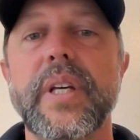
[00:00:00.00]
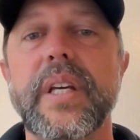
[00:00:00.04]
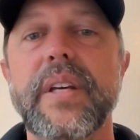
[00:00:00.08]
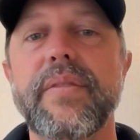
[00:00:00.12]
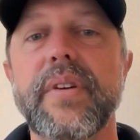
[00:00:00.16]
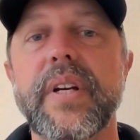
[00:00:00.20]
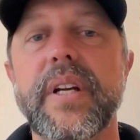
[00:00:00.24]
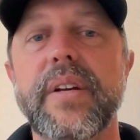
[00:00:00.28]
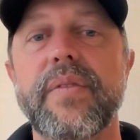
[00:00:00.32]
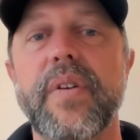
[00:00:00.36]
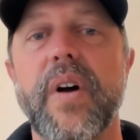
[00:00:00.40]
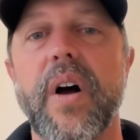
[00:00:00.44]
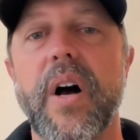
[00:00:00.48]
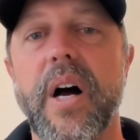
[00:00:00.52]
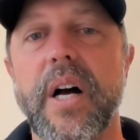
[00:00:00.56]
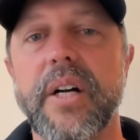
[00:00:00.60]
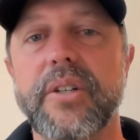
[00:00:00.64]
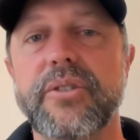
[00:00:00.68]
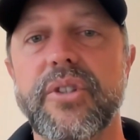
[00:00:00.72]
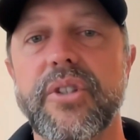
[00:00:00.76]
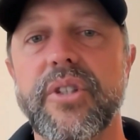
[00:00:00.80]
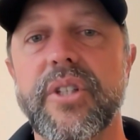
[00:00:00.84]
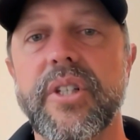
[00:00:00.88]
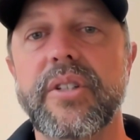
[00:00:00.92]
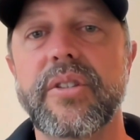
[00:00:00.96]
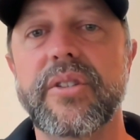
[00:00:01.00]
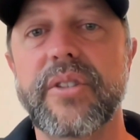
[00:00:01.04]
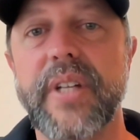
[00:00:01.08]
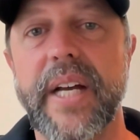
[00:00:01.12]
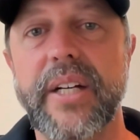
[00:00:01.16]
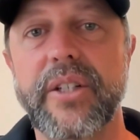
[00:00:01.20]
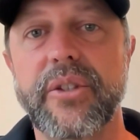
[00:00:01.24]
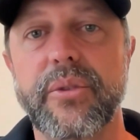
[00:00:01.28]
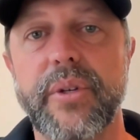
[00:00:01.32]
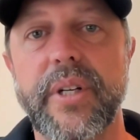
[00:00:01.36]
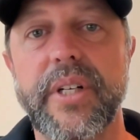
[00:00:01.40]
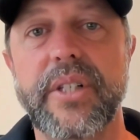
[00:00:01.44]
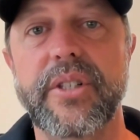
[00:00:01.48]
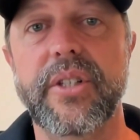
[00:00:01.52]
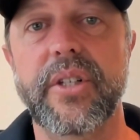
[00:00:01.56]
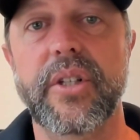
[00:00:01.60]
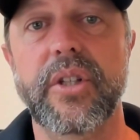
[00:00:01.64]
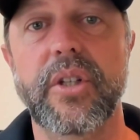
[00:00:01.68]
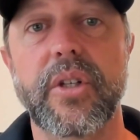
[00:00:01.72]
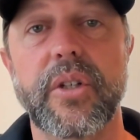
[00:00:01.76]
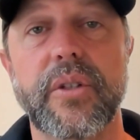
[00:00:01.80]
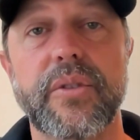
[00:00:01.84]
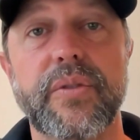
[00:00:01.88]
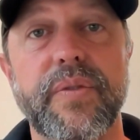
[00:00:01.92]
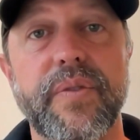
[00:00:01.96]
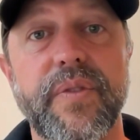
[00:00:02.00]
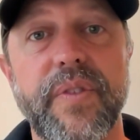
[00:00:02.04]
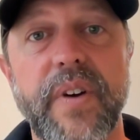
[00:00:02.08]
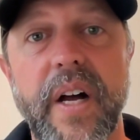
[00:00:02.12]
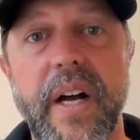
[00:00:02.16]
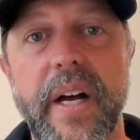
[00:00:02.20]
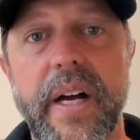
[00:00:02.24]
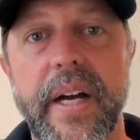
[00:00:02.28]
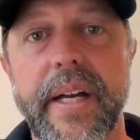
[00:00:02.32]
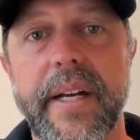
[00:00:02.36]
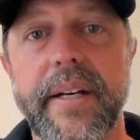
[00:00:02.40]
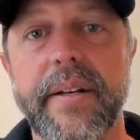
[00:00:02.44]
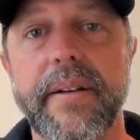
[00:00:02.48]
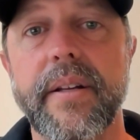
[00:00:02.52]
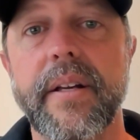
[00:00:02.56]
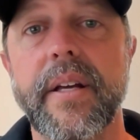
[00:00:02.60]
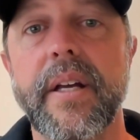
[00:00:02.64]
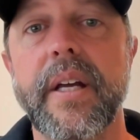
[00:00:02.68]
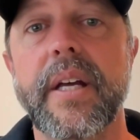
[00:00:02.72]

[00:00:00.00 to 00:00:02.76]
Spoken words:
even if oxygen saturation looks fine,